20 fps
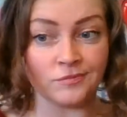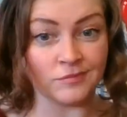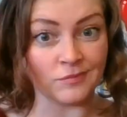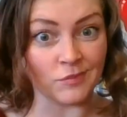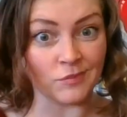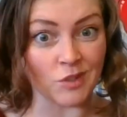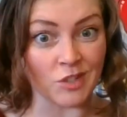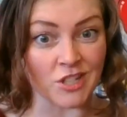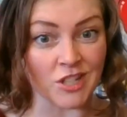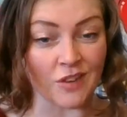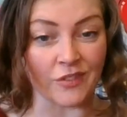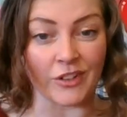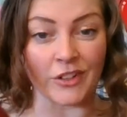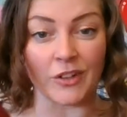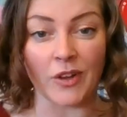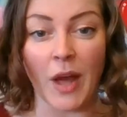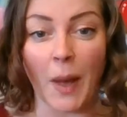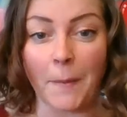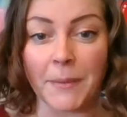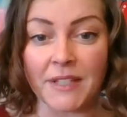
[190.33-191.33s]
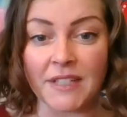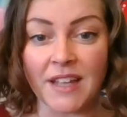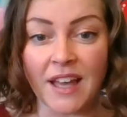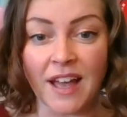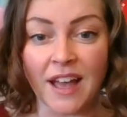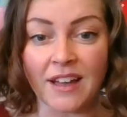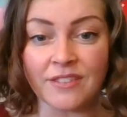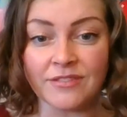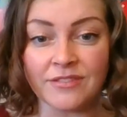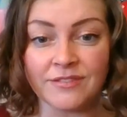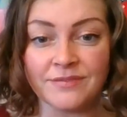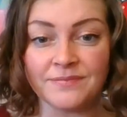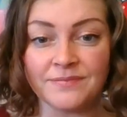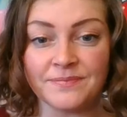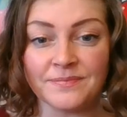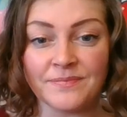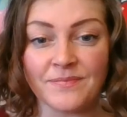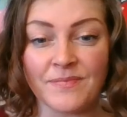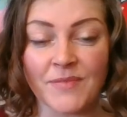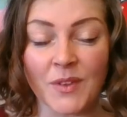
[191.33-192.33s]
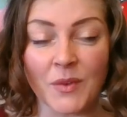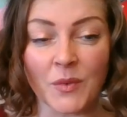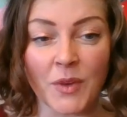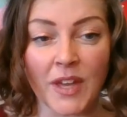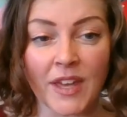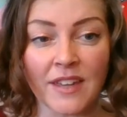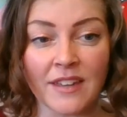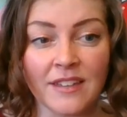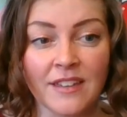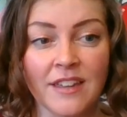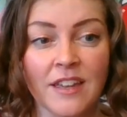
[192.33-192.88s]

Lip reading: whichever you happen to have. Okay?